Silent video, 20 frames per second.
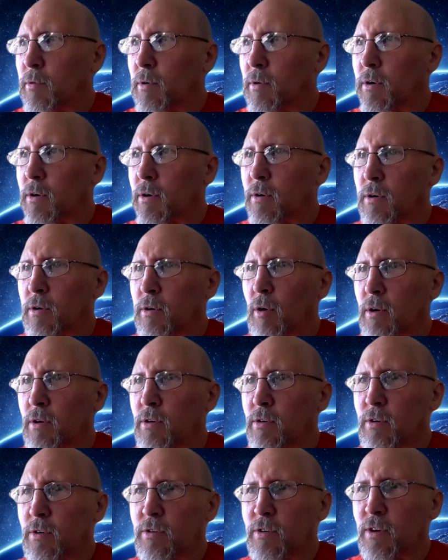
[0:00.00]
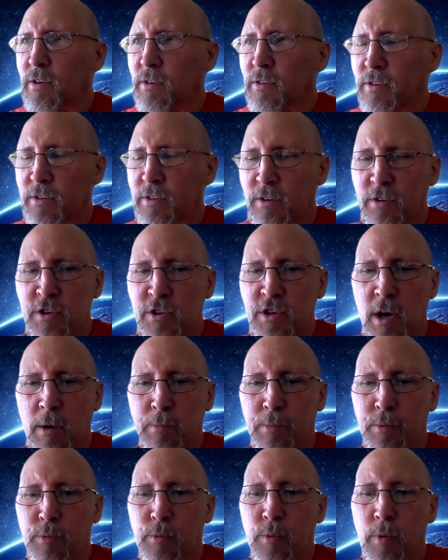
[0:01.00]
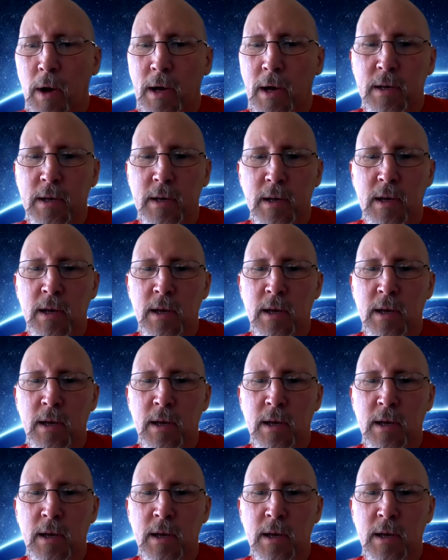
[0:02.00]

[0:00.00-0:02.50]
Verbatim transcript: we're going to just jump right